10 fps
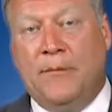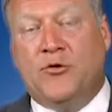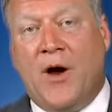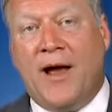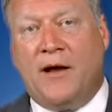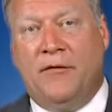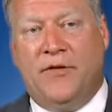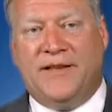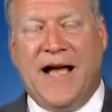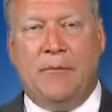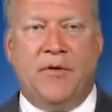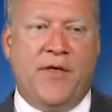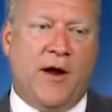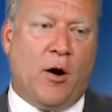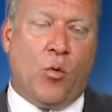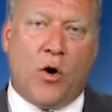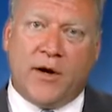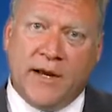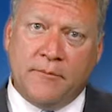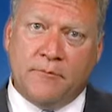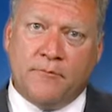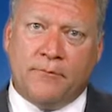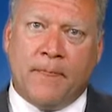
track of the time that they are working,